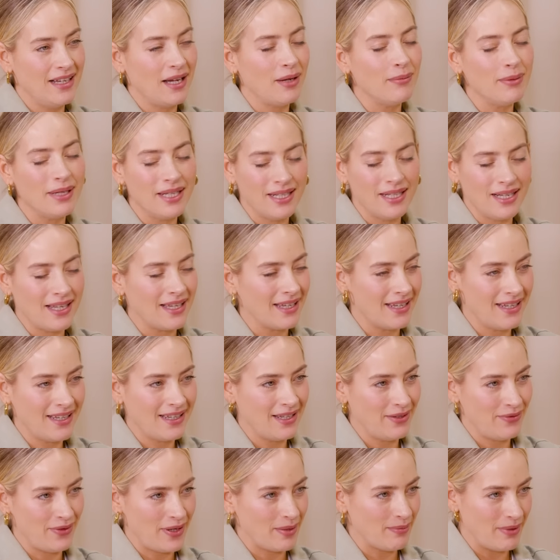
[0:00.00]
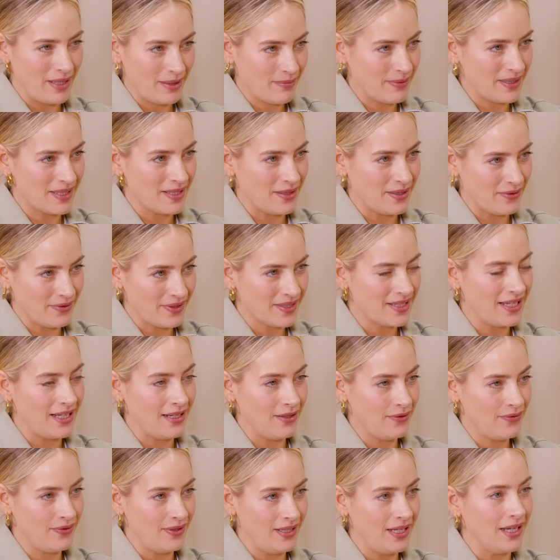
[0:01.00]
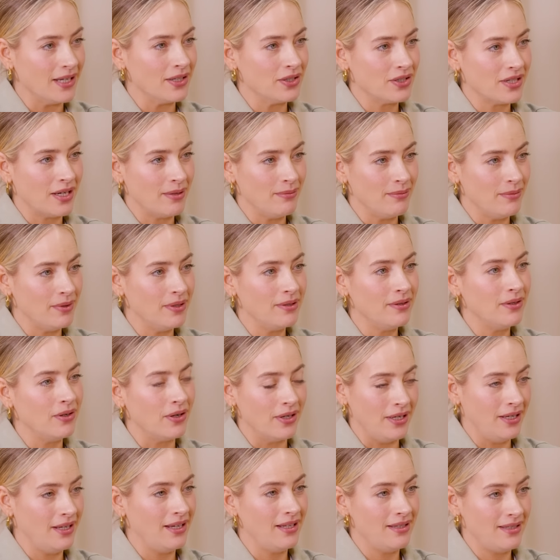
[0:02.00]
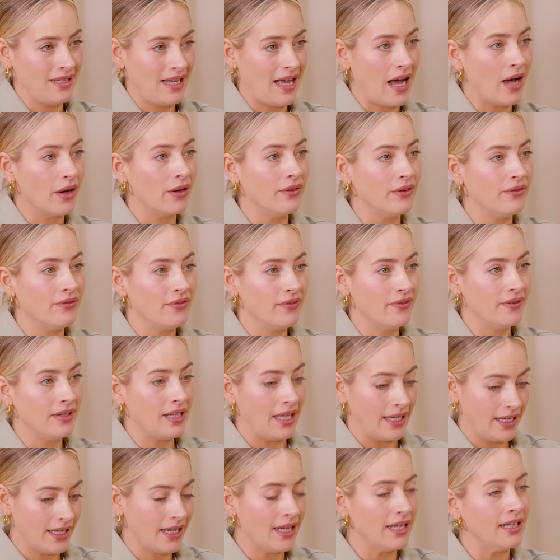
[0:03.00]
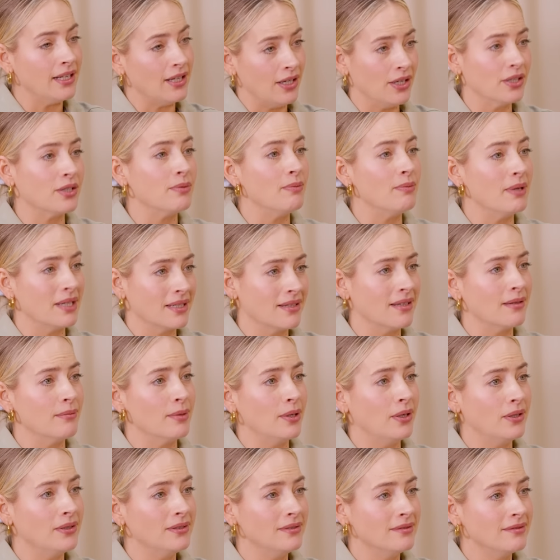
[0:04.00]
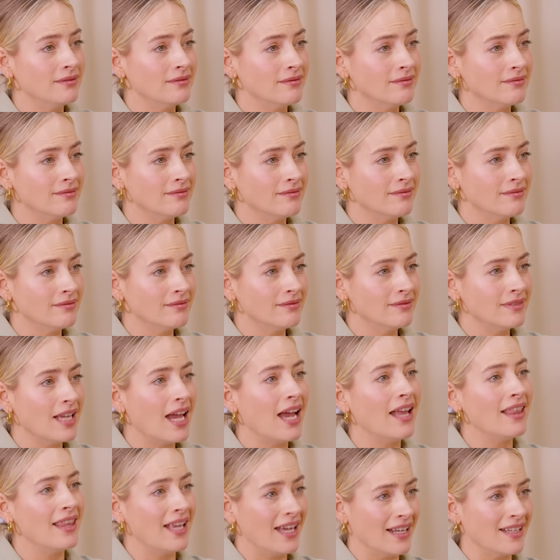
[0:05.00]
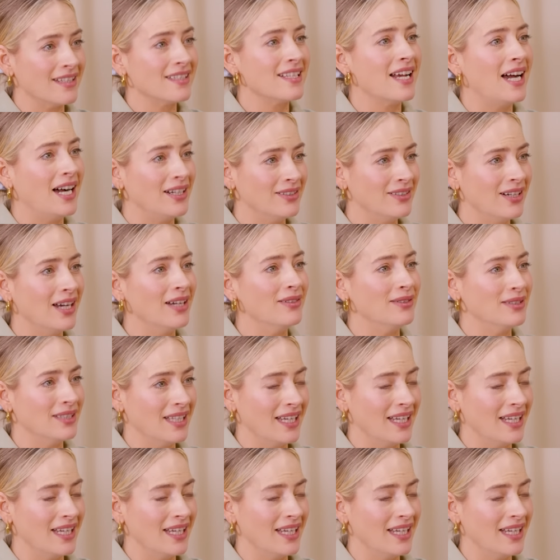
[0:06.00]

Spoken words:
No. If I make myself a salad for lunch, it's out of a large mixing bowl, and that is how I will